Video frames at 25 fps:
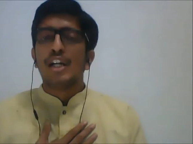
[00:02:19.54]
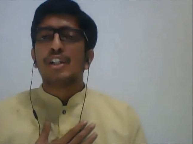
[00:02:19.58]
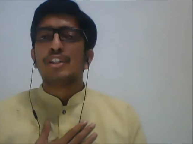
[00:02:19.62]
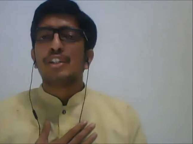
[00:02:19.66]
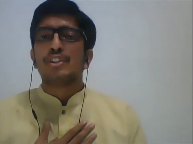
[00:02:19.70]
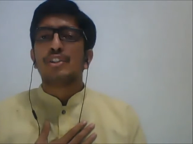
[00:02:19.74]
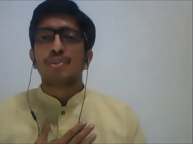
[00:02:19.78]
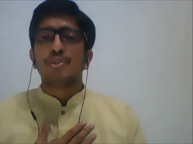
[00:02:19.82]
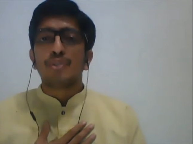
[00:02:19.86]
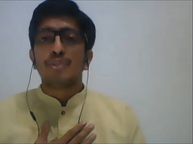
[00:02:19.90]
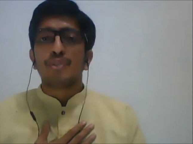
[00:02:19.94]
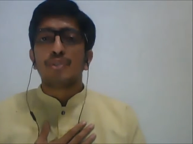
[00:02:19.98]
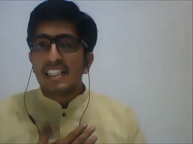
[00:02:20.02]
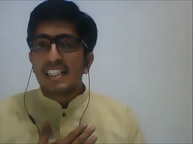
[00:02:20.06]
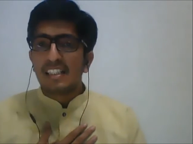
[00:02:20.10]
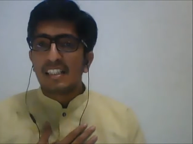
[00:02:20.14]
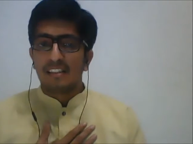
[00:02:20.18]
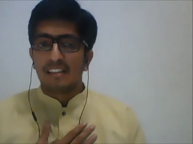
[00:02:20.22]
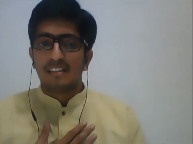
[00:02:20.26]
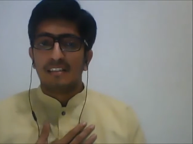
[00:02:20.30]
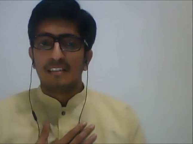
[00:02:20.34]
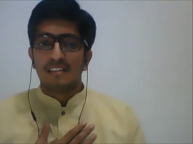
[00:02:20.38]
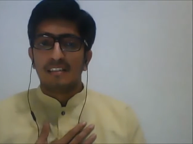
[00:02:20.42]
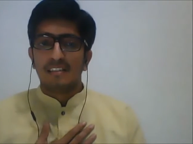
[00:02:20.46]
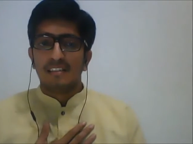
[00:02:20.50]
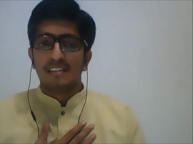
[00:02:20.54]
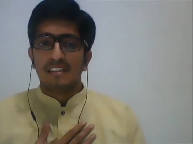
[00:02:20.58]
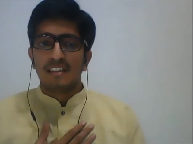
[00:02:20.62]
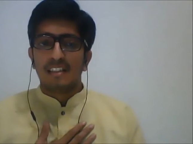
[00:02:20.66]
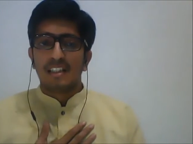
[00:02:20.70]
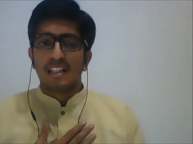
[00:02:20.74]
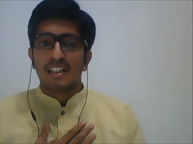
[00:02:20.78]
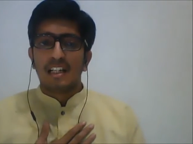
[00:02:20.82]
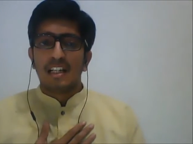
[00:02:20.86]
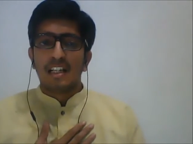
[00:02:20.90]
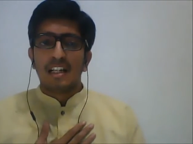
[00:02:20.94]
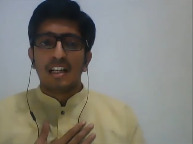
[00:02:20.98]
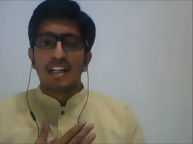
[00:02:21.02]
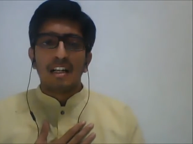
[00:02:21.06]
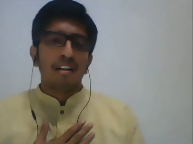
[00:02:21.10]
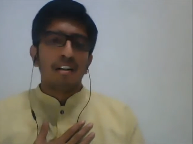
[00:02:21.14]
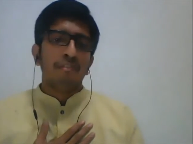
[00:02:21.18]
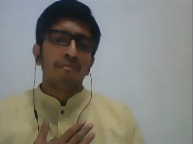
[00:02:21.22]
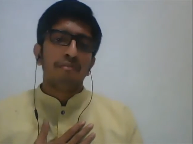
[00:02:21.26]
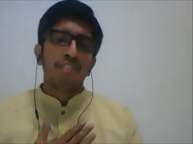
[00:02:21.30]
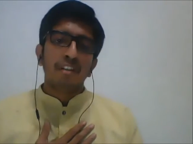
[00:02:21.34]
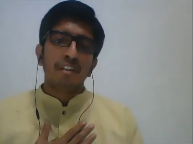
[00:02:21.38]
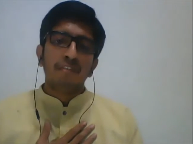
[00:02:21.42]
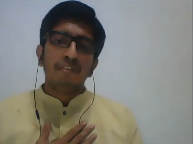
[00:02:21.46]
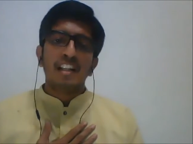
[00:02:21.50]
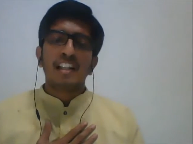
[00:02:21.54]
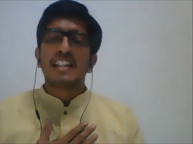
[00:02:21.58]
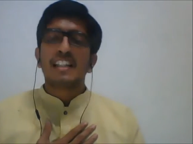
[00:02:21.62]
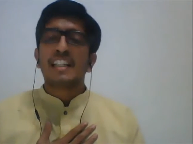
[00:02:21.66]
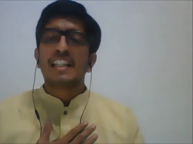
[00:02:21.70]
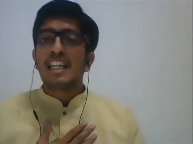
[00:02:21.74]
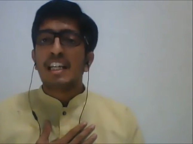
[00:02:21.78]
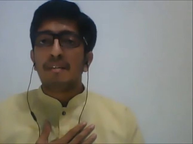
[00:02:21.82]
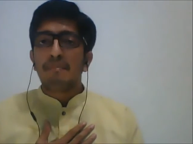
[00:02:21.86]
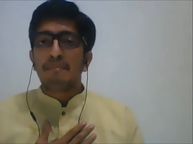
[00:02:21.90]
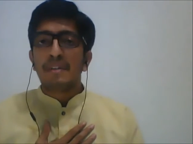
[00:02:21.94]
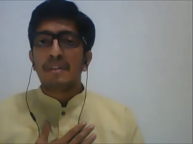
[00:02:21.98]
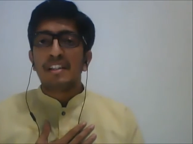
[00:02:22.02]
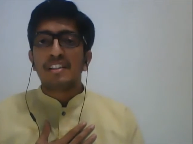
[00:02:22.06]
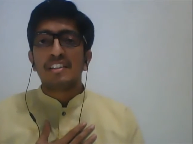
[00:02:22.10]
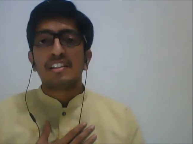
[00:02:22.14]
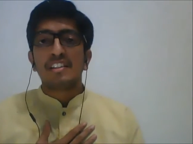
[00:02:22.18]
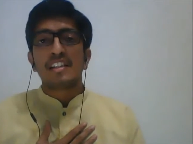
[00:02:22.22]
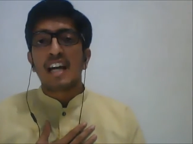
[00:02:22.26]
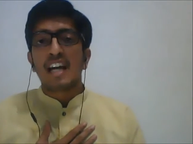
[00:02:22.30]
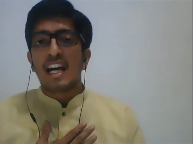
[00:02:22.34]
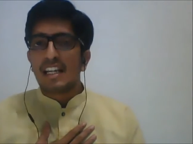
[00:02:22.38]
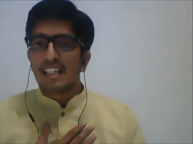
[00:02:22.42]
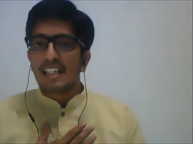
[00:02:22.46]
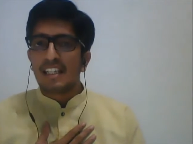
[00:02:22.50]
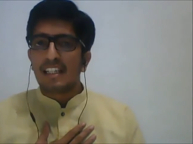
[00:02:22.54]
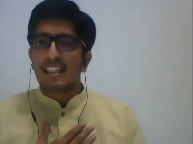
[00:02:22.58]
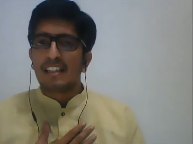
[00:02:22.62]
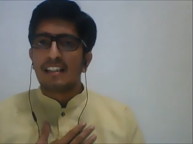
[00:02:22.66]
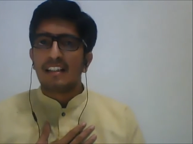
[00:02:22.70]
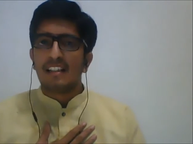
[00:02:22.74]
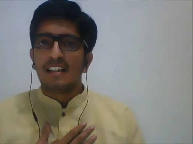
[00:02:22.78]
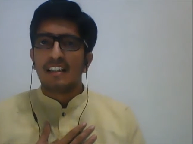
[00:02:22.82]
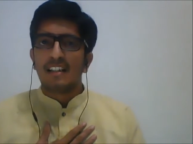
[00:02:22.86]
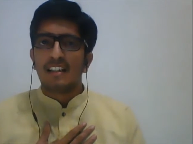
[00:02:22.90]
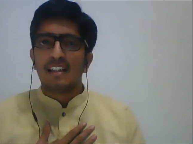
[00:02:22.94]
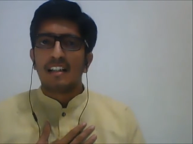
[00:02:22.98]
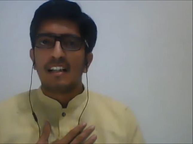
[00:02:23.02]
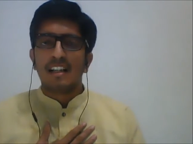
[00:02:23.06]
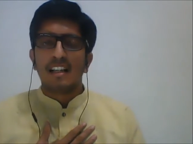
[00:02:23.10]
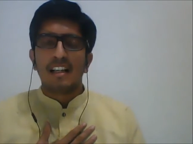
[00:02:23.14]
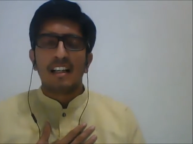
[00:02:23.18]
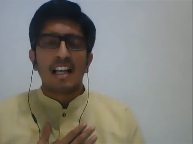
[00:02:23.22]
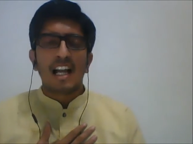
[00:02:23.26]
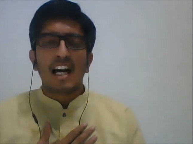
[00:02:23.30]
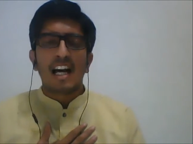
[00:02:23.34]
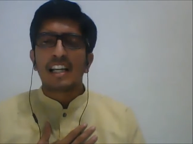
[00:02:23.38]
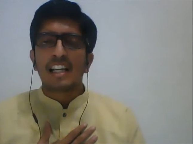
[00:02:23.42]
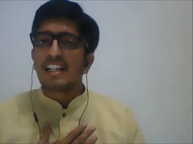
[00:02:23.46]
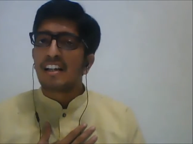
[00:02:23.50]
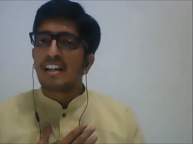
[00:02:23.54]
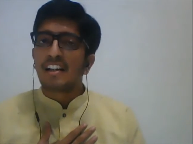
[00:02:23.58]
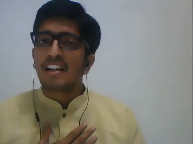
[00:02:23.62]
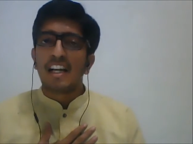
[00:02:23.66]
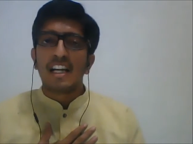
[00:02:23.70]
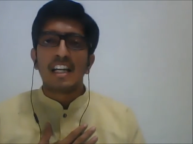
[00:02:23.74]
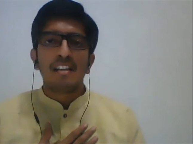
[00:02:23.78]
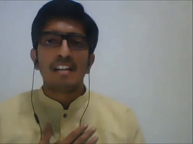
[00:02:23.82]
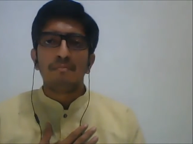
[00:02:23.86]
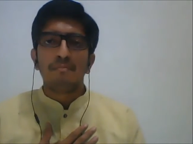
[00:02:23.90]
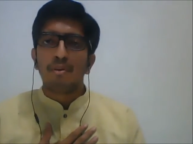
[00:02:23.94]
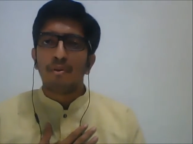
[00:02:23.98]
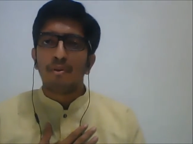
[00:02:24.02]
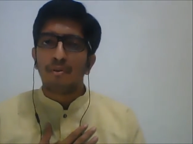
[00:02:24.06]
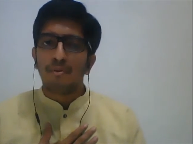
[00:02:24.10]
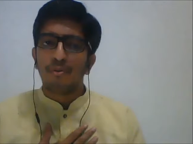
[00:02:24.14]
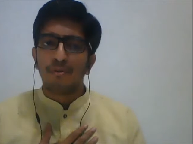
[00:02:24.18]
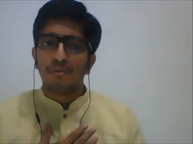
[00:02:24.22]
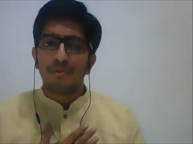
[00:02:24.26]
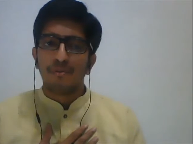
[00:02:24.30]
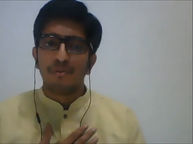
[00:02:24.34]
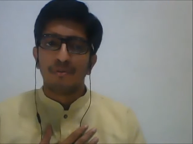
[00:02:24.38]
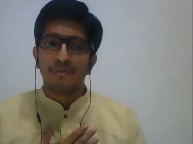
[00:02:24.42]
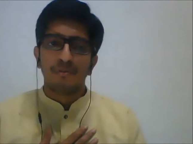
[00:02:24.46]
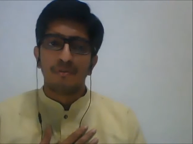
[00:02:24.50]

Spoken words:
Together, we will keep it shining like a rainbow.